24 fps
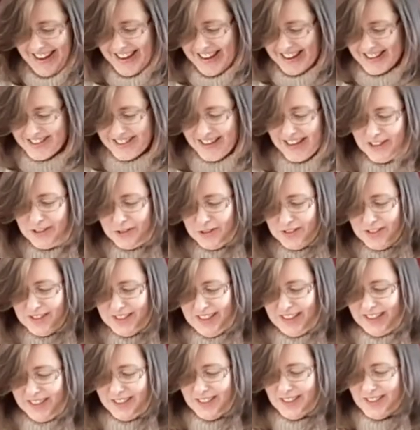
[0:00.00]
It's
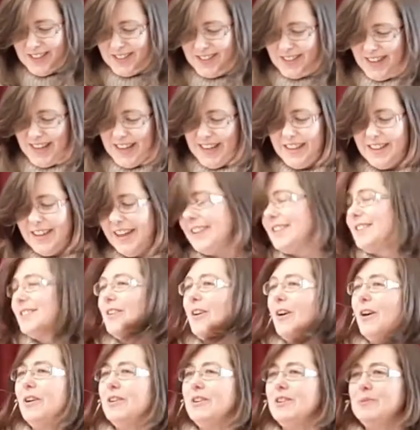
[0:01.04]
interesting to see that
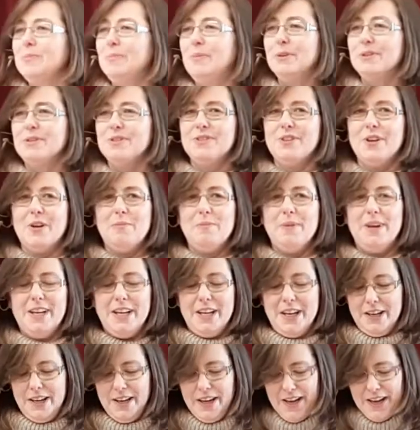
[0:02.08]
God has put so
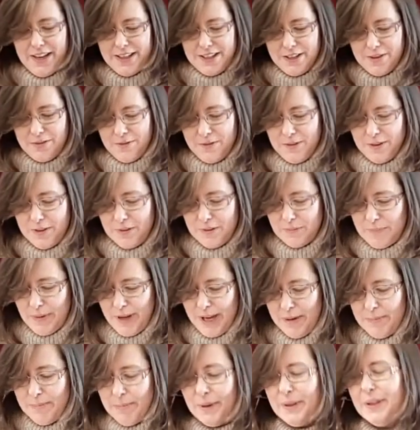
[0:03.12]
many different
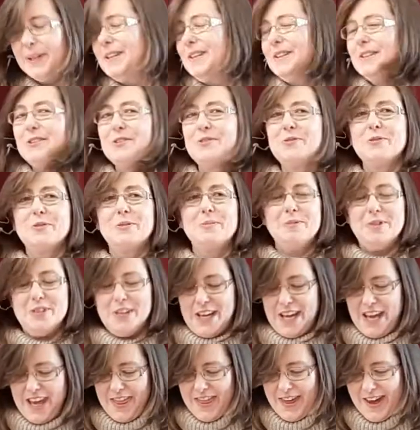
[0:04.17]
people in this room
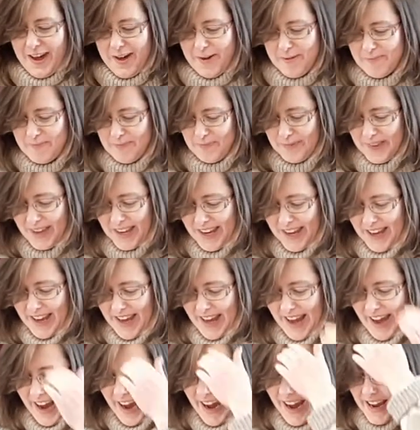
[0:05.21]
together.
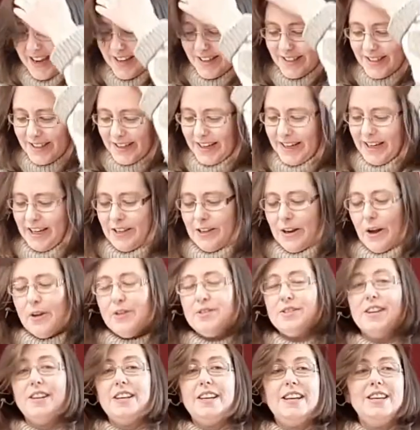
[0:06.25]
And he
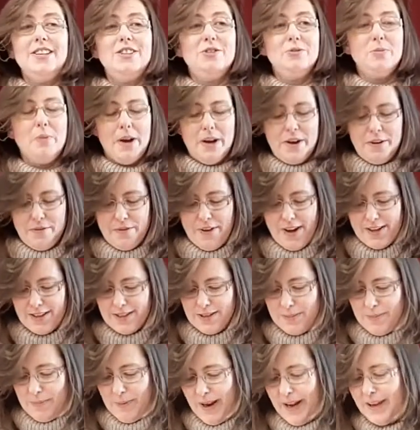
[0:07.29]
knows that each one of
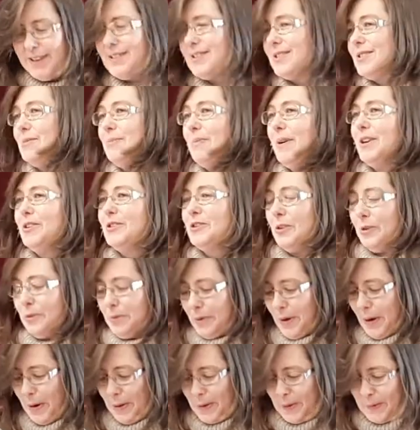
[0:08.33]
us plays a special
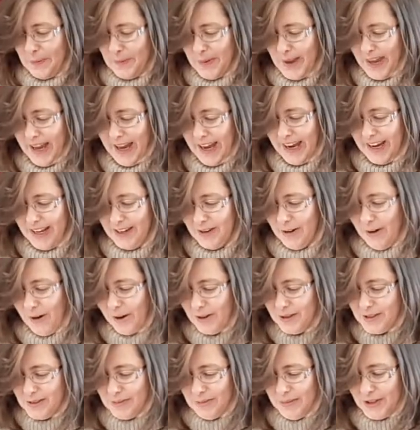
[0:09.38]
role in
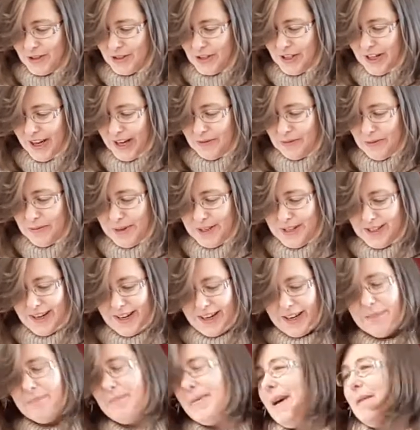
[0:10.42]
God's mission at
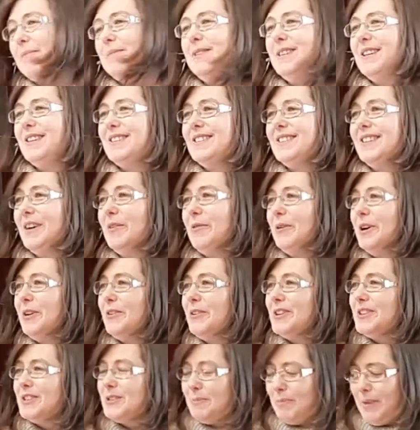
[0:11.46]
Rimutaka Baptist, that we're
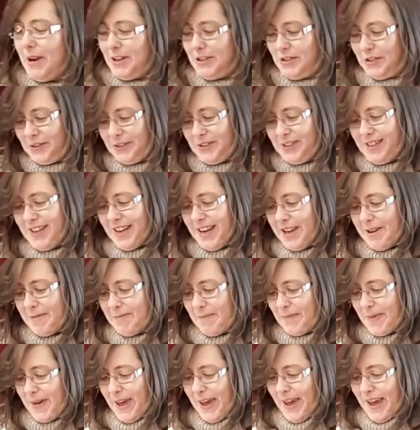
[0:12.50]
a special
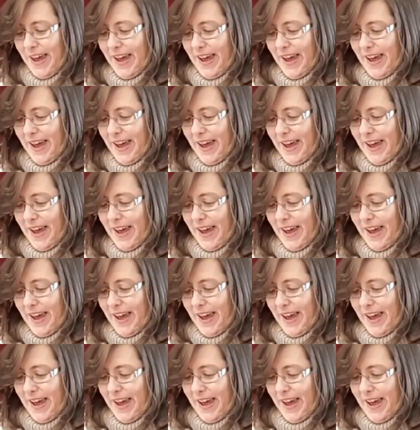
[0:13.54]
team.